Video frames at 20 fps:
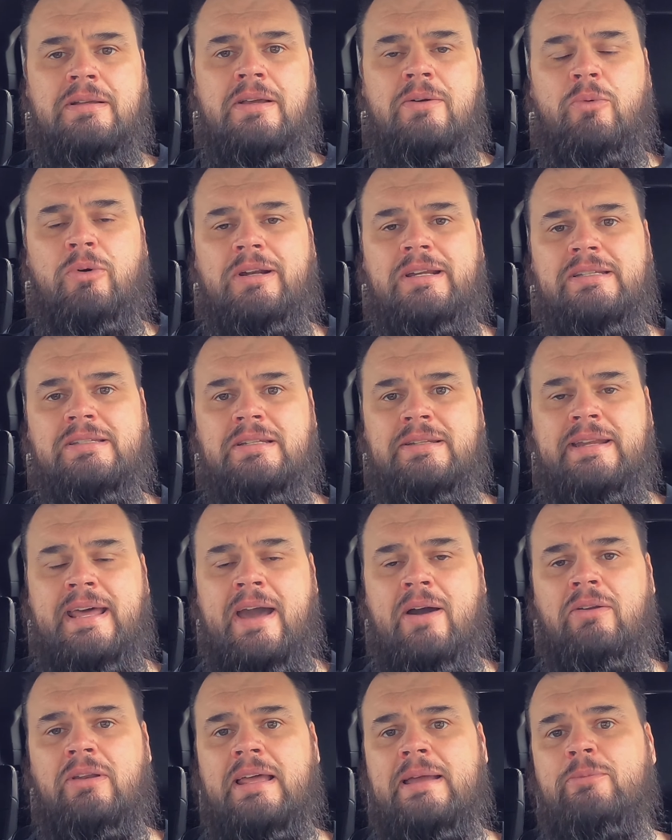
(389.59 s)
what is
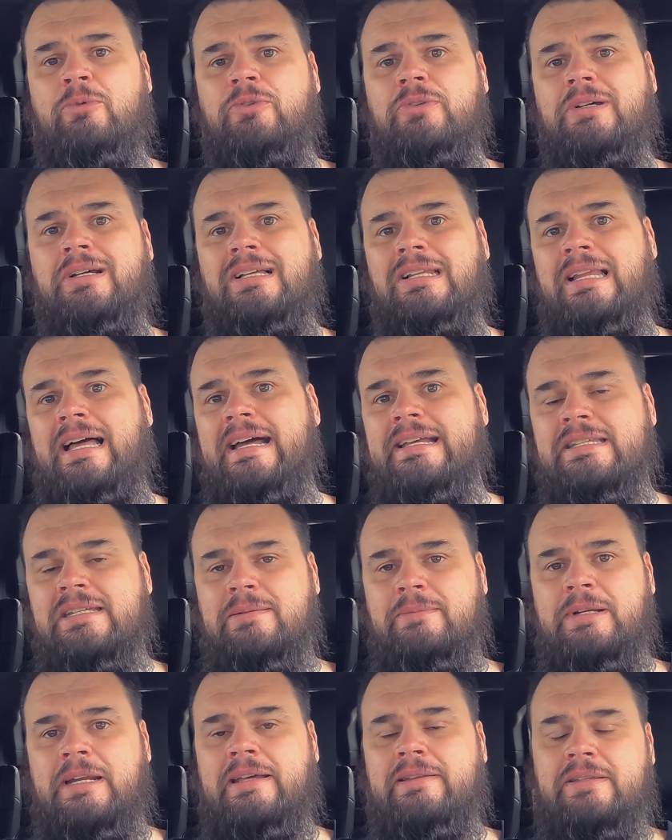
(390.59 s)
now labeled the
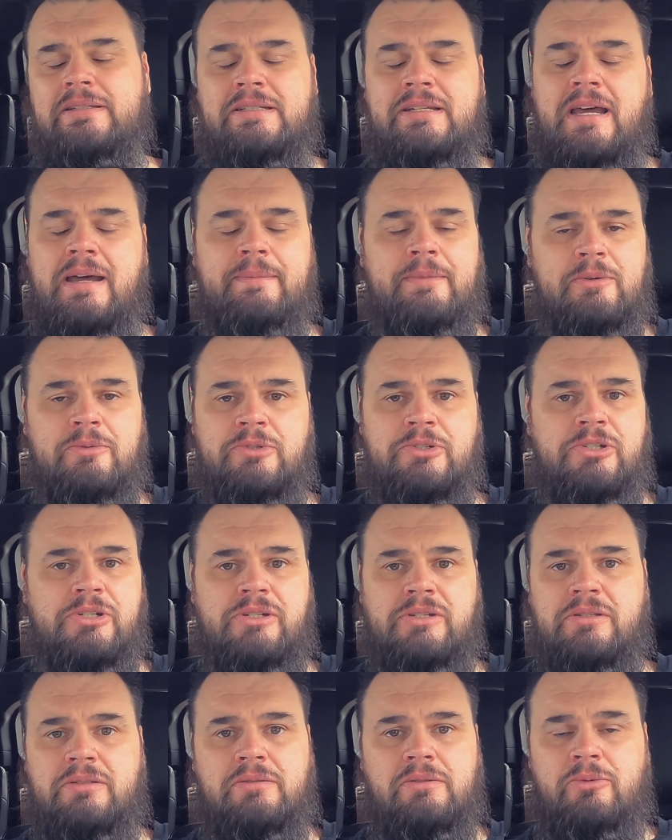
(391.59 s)
Classic, but at the time it was
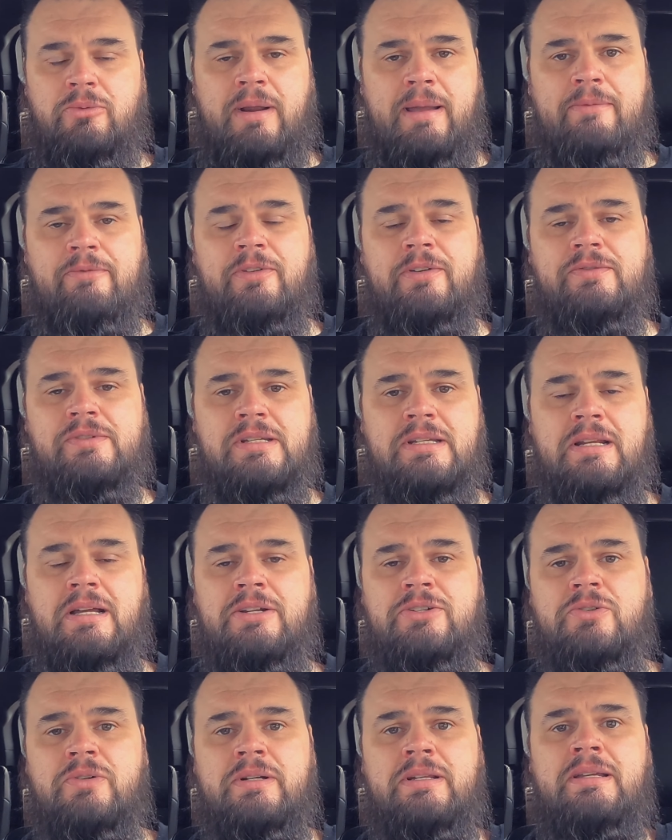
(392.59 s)
just the Ram
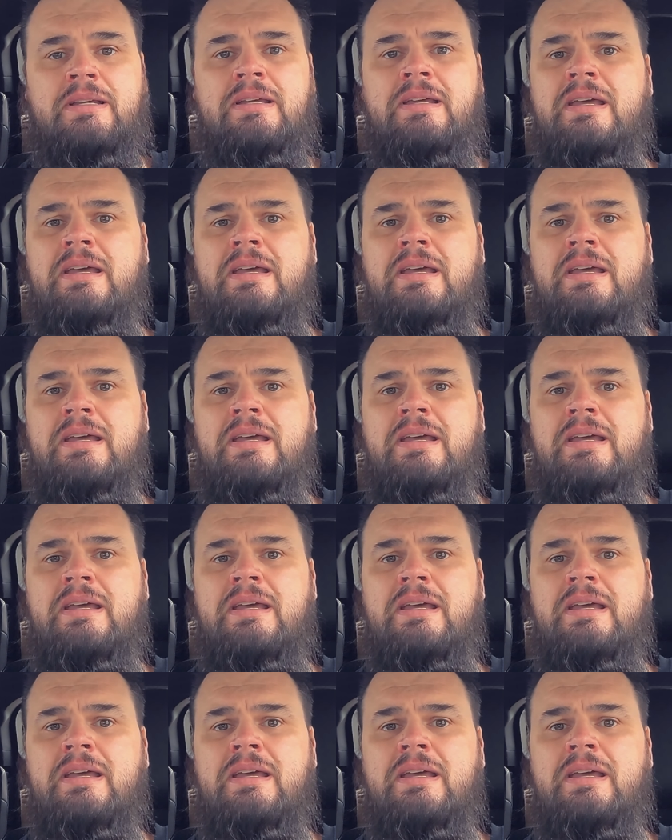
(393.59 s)
1500.